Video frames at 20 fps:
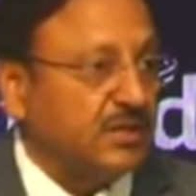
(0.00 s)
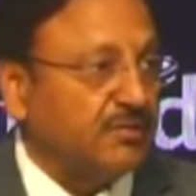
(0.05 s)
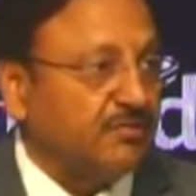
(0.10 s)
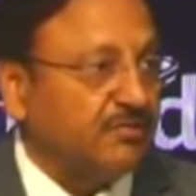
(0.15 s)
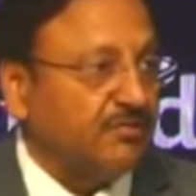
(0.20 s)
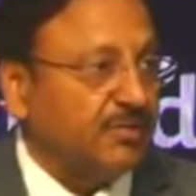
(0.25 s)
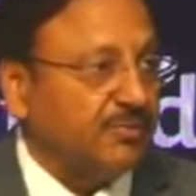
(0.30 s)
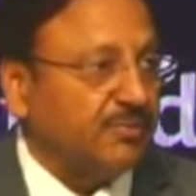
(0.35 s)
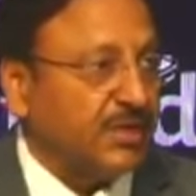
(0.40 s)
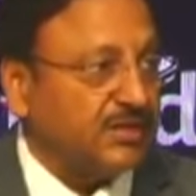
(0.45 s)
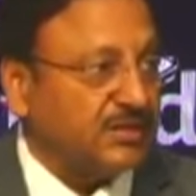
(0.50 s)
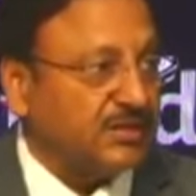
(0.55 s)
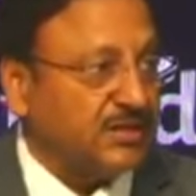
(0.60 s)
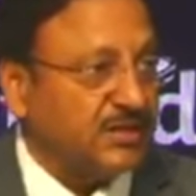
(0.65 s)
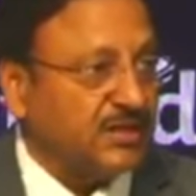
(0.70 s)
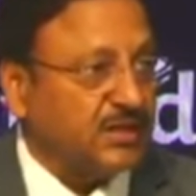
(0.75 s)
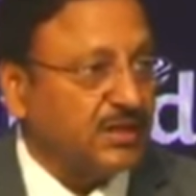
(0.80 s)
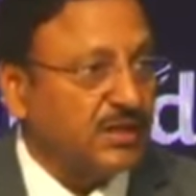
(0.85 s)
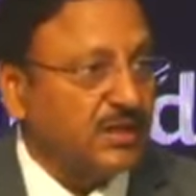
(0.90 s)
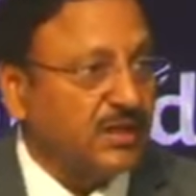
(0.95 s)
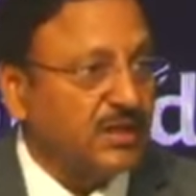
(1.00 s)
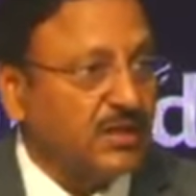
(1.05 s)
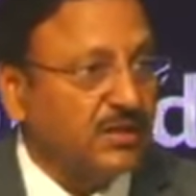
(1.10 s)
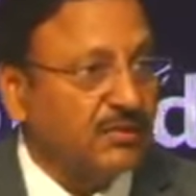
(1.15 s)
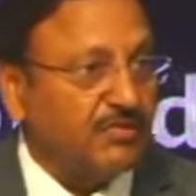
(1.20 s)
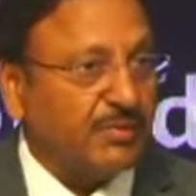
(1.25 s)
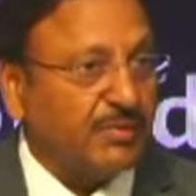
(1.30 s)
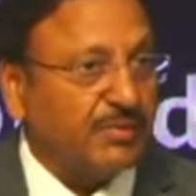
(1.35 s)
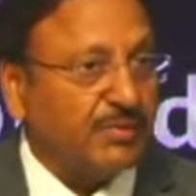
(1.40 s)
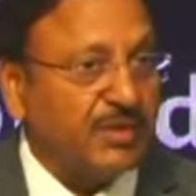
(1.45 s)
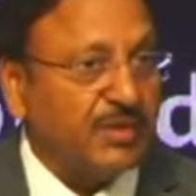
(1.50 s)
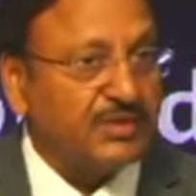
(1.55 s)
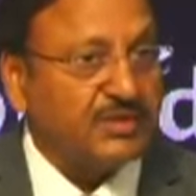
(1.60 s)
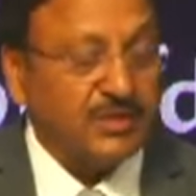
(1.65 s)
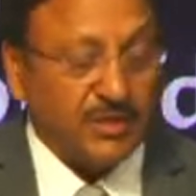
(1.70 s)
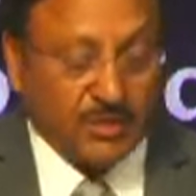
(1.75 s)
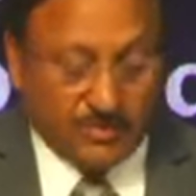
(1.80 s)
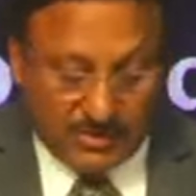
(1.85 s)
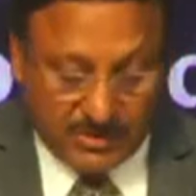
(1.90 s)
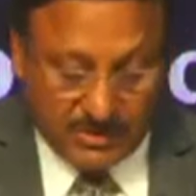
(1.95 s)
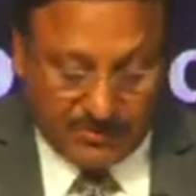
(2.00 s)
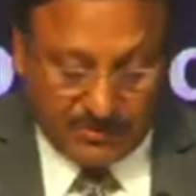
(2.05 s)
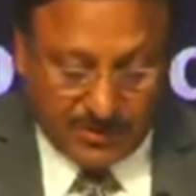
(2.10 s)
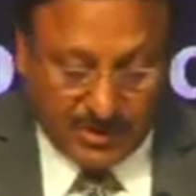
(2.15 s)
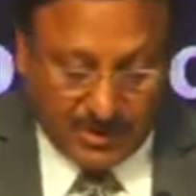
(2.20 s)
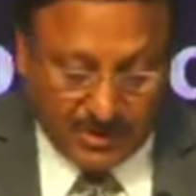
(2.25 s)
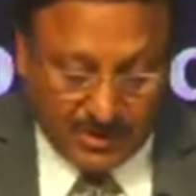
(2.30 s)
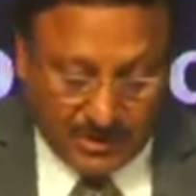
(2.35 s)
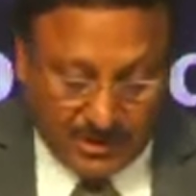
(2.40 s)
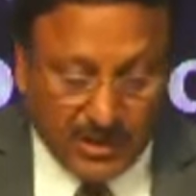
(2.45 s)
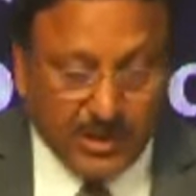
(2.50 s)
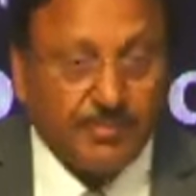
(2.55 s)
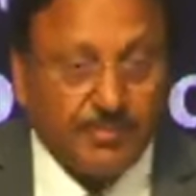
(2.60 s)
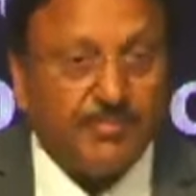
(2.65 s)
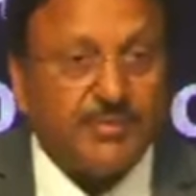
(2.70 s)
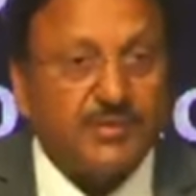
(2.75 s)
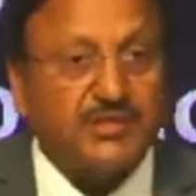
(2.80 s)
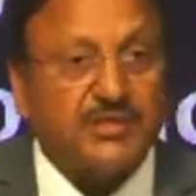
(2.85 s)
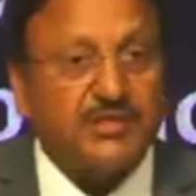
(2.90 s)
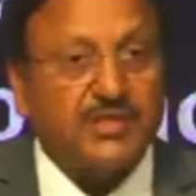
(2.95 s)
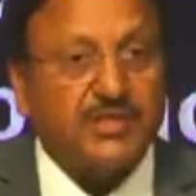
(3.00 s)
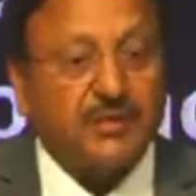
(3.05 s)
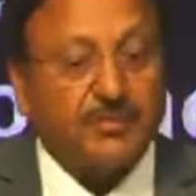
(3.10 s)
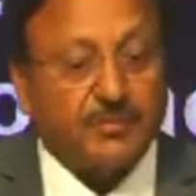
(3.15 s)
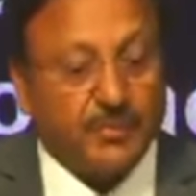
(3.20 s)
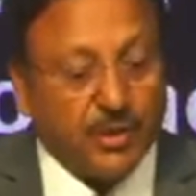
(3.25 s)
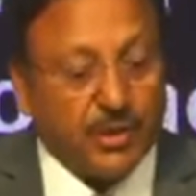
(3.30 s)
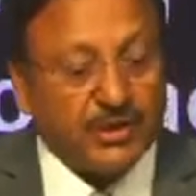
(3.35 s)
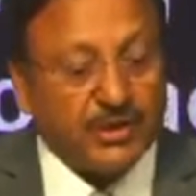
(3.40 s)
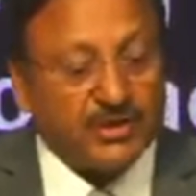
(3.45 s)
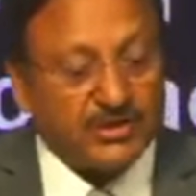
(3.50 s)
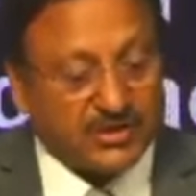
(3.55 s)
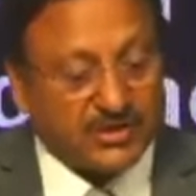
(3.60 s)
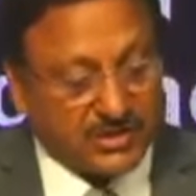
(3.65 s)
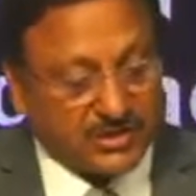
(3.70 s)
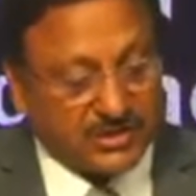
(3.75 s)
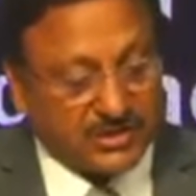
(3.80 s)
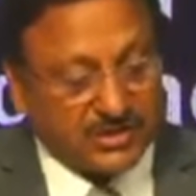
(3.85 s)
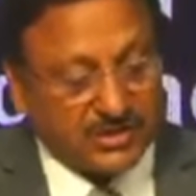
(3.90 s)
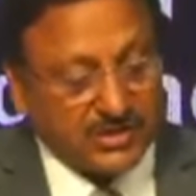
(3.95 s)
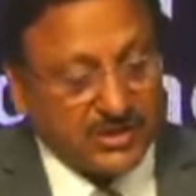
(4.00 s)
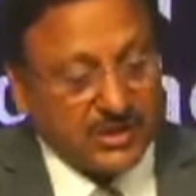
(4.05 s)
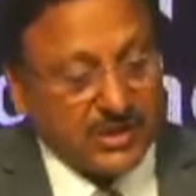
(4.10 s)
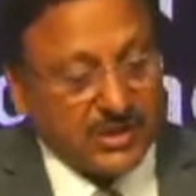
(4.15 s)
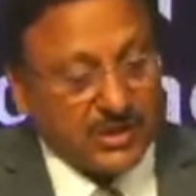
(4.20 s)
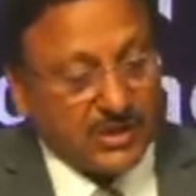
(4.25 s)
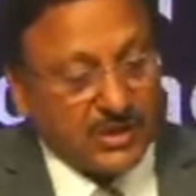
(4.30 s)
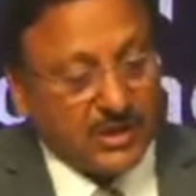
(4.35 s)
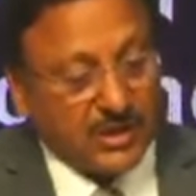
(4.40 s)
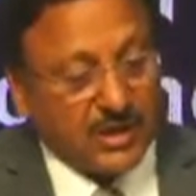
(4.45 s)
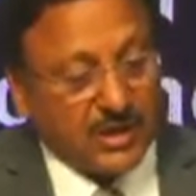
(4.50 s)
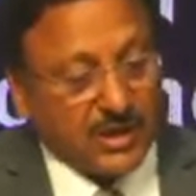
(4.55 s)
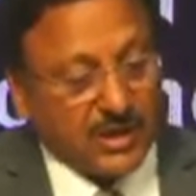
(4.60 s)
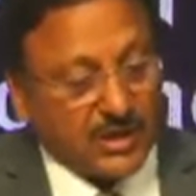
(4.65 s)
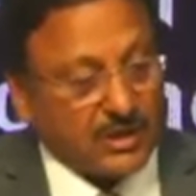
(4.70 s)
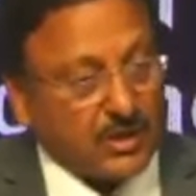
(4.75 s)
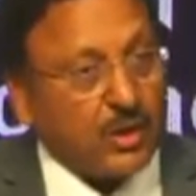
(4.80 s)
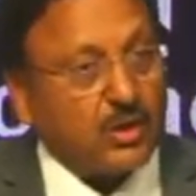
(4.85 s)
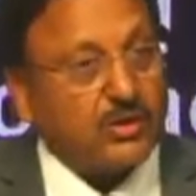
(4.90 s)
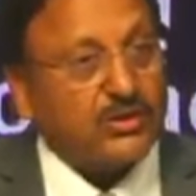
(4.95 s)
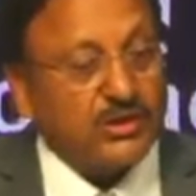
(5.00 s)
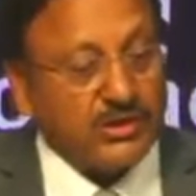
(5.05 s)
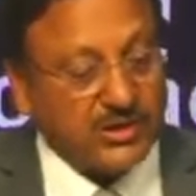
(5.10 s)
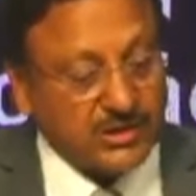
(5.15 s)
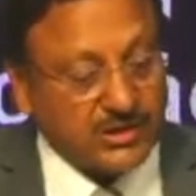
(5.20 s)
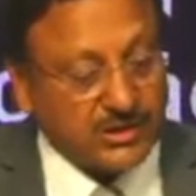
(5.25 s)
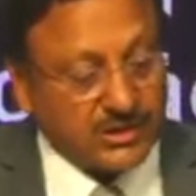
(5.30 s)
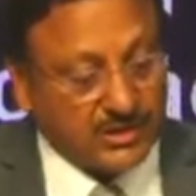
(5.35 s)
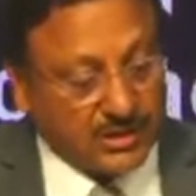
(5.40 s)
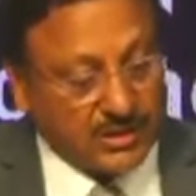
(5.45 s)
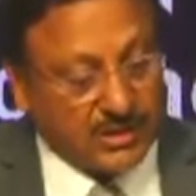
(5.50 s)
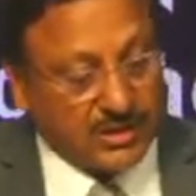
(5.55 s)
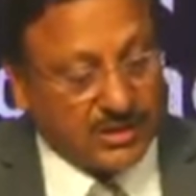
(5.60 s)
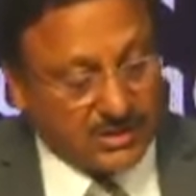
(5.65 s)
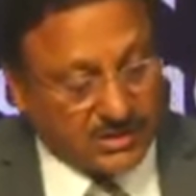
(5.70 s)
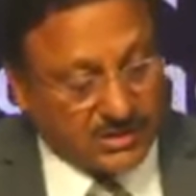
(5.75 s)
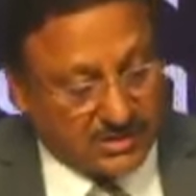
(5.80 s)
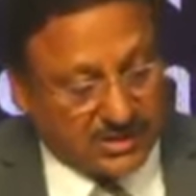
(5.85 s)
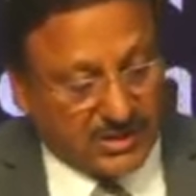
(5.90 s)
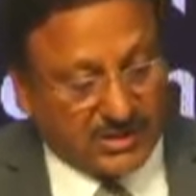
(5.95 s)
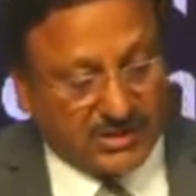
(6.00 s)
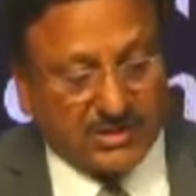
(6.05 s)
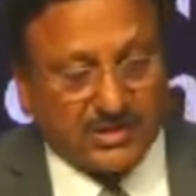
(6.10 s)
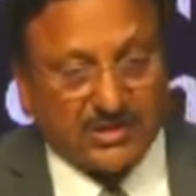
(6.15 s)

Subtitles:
webcasting of 73% polling stations across these three states.